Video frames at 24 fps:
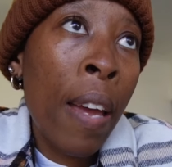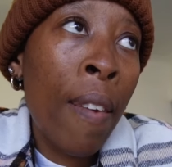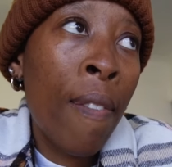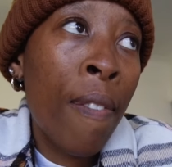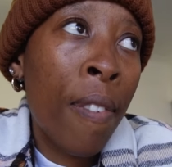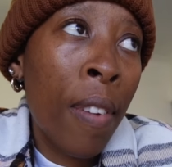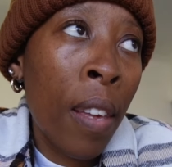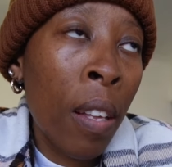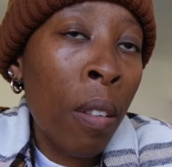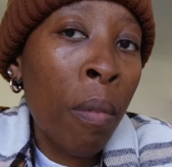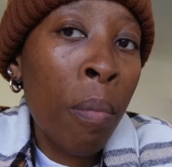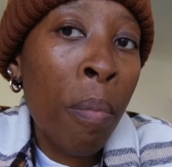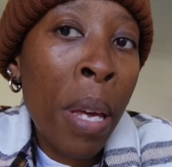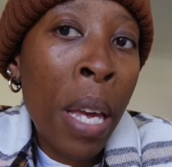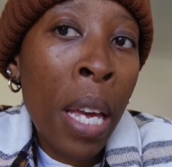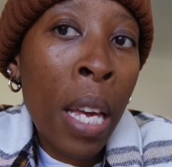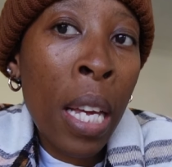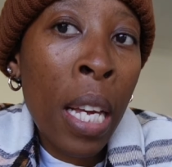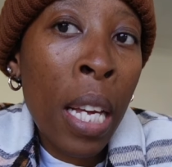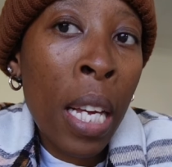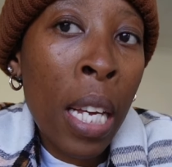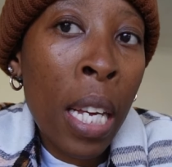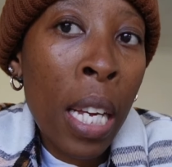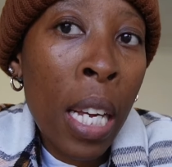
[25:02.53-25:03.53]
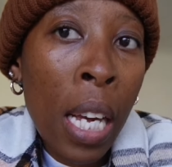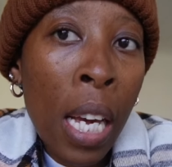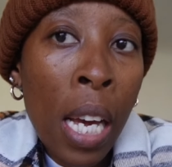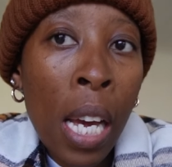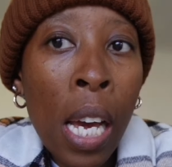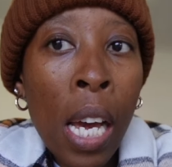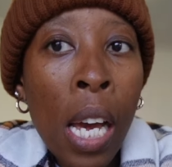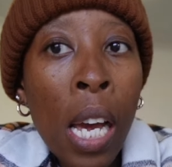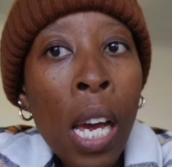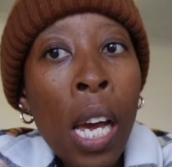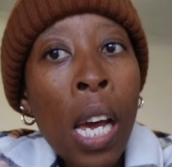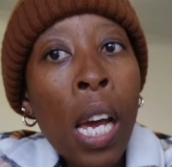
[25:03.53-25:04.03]
filming,
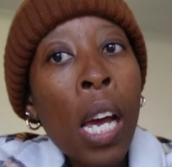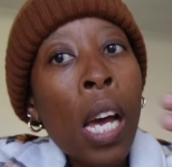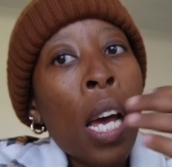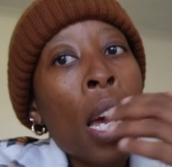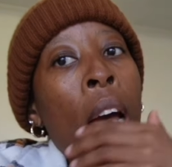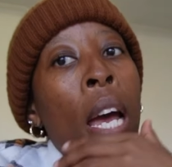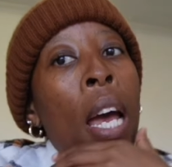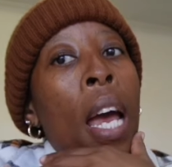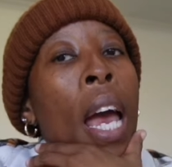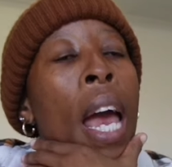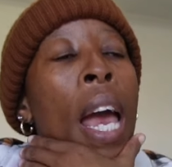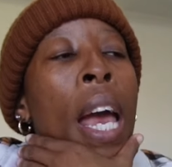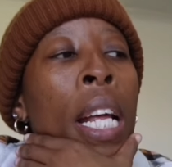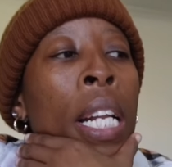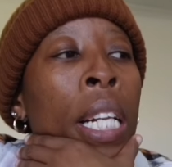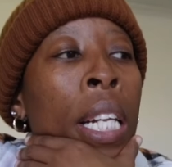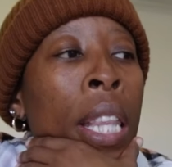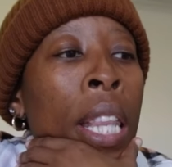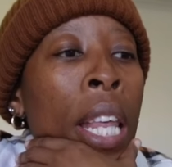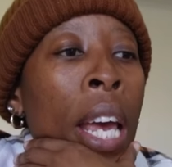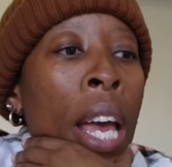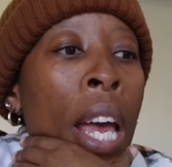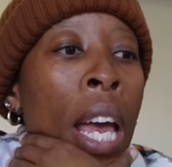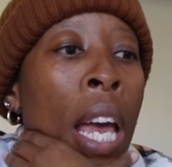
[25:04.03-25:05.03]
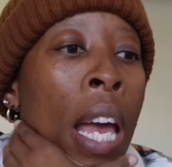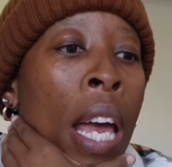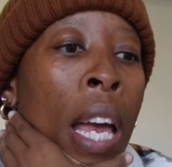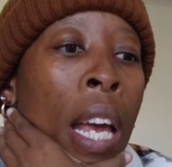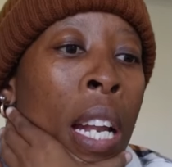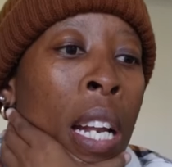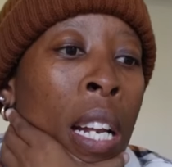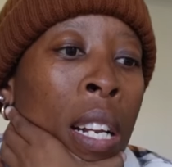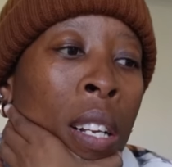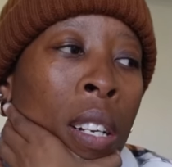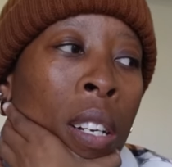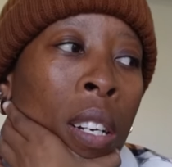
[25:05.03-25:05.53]
and
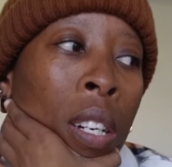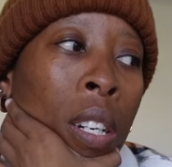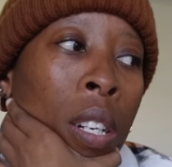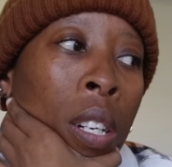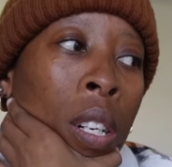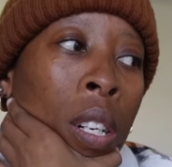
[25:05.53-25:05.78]
then